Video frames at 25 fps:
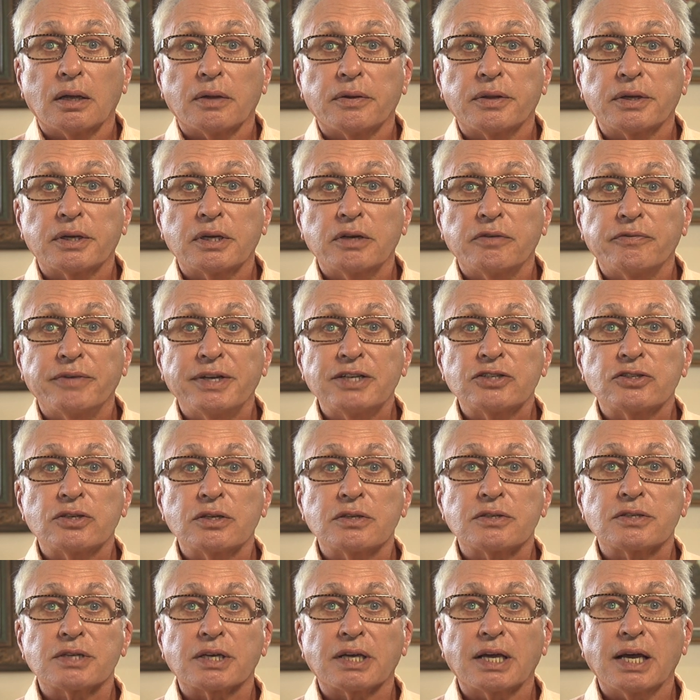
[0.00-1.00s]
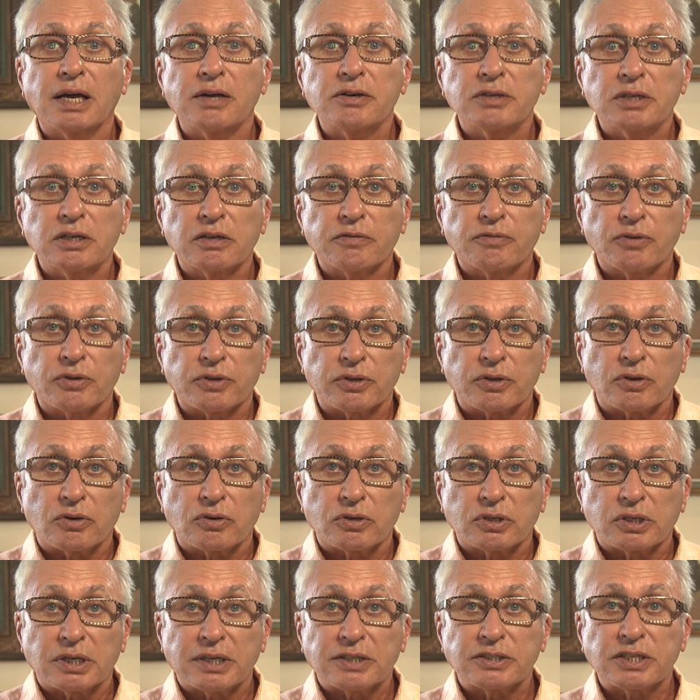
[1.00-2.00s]
The conventions accounting for the
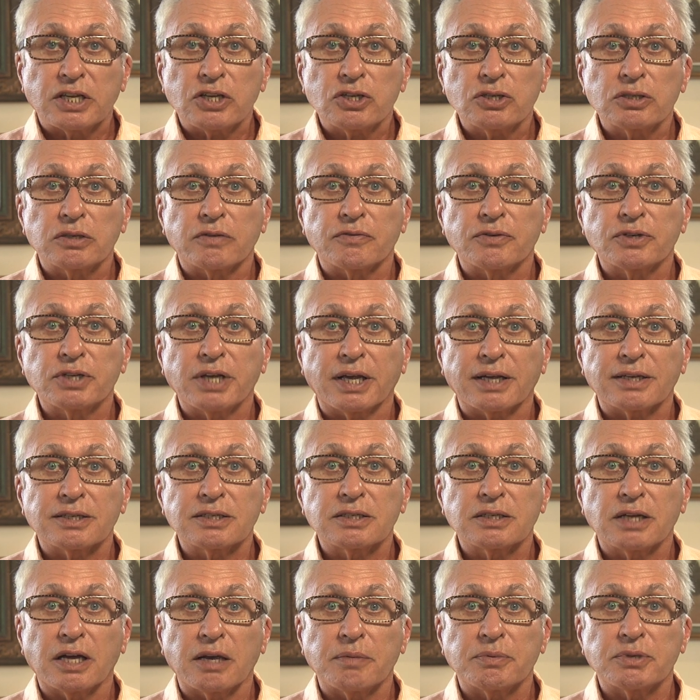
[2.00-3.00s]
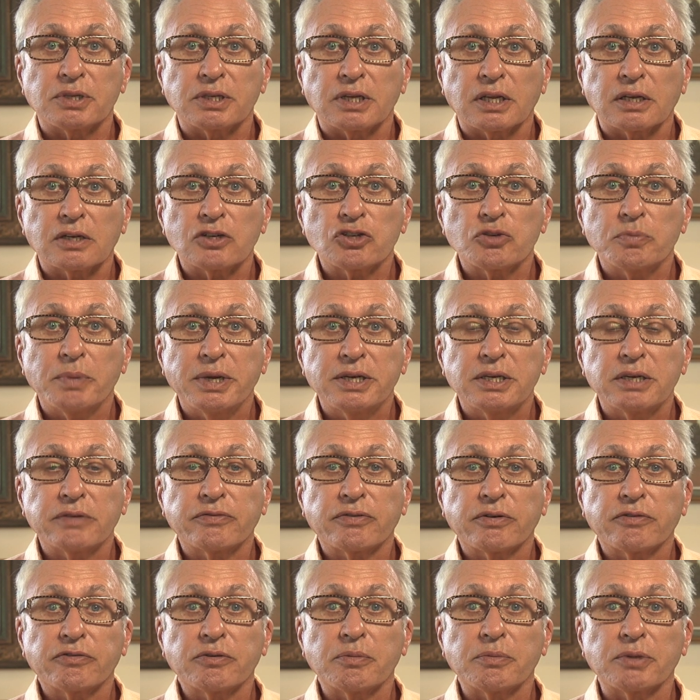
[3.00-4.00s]
organization of text types in English may
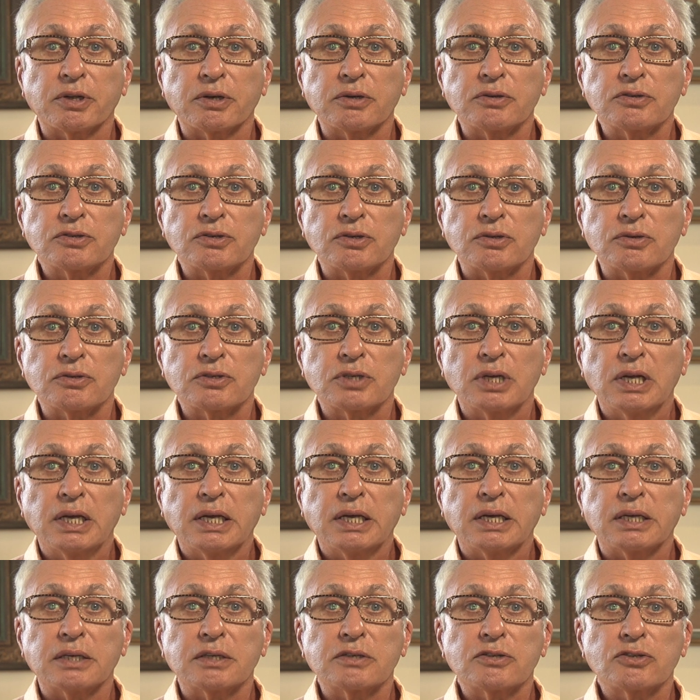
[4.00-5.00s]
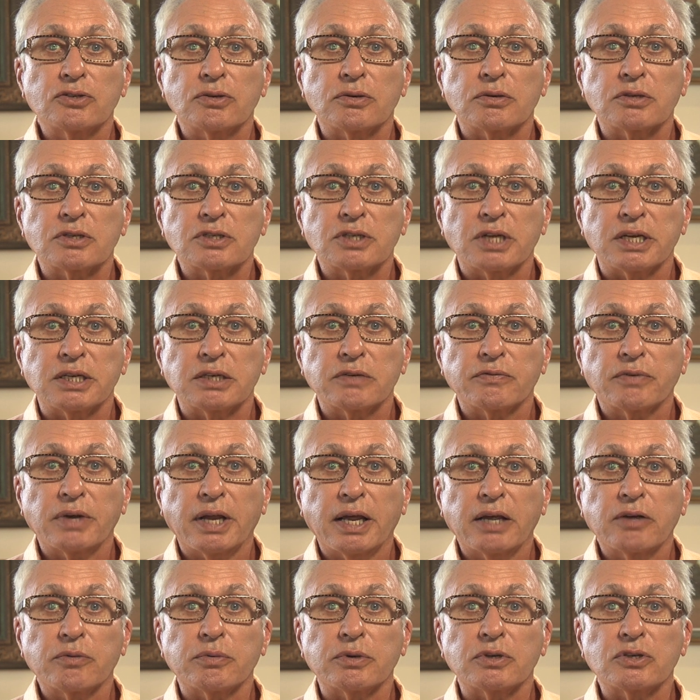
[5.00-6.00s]
differ from those used in a student's native
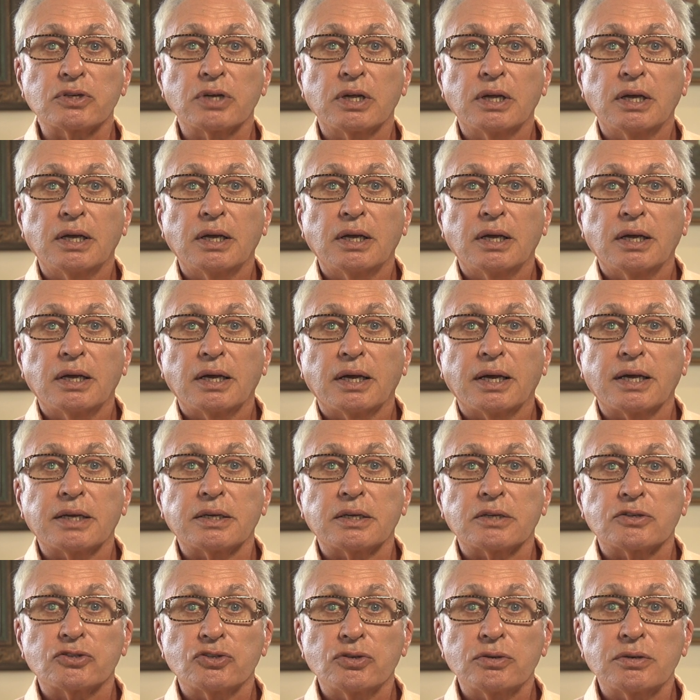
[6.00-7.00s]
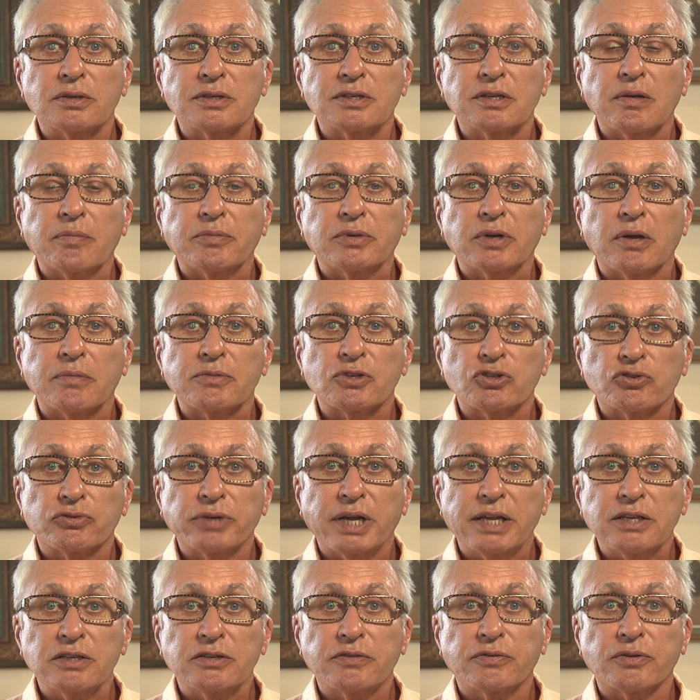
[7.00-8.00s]
language, and students sometimes
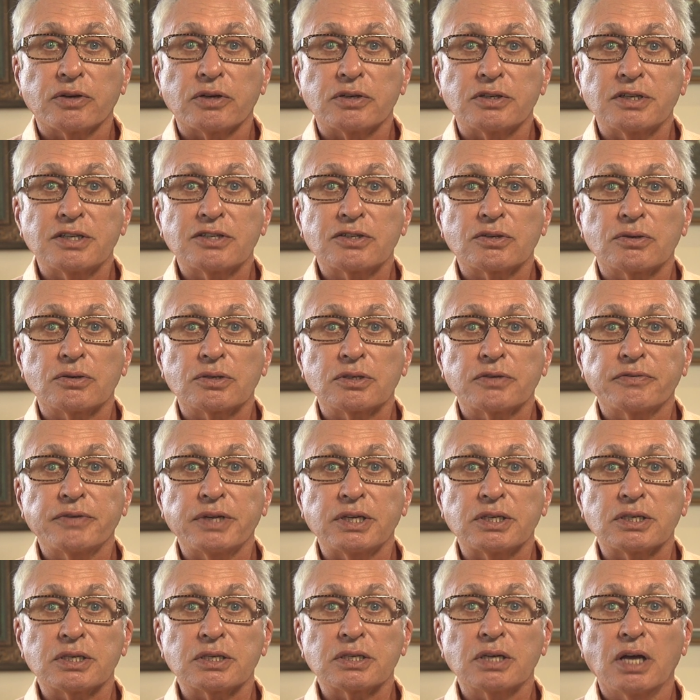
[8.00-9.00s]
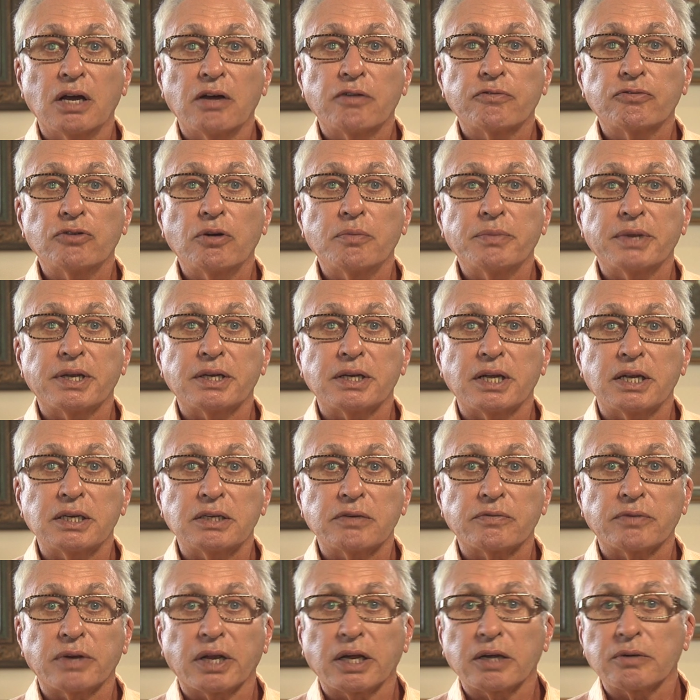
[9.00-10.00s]
transfer discourse features from their
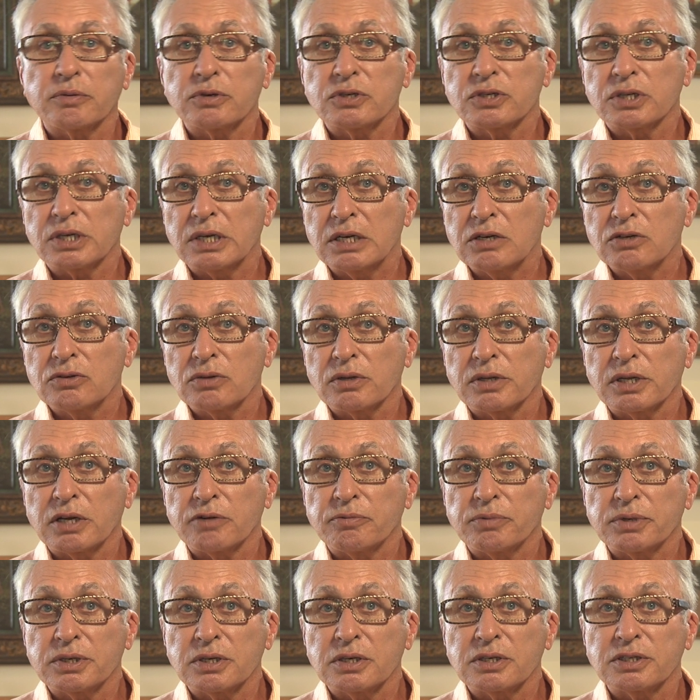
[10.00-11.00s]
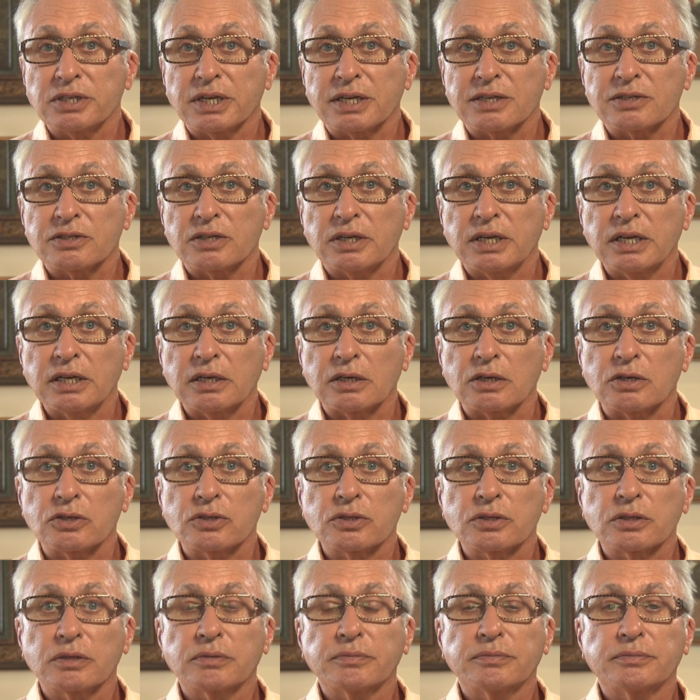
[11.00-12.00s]
native language into their written text in
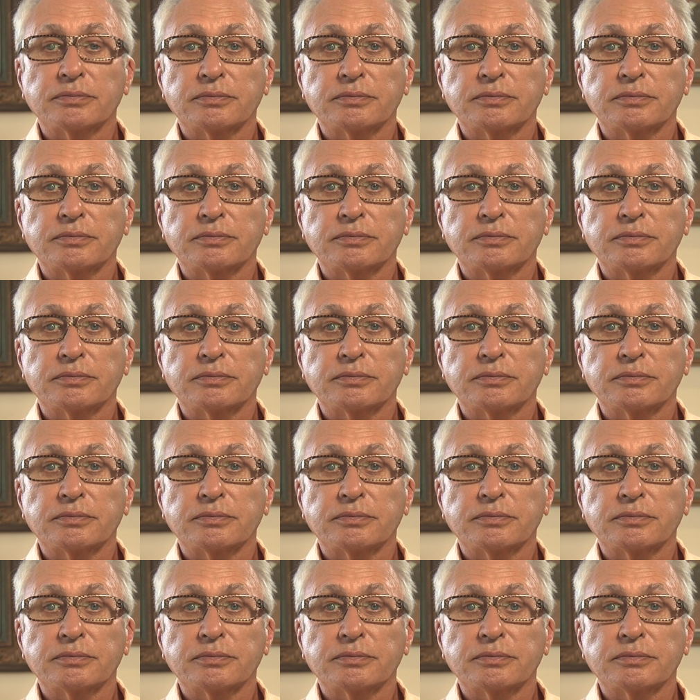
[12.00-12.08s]
English.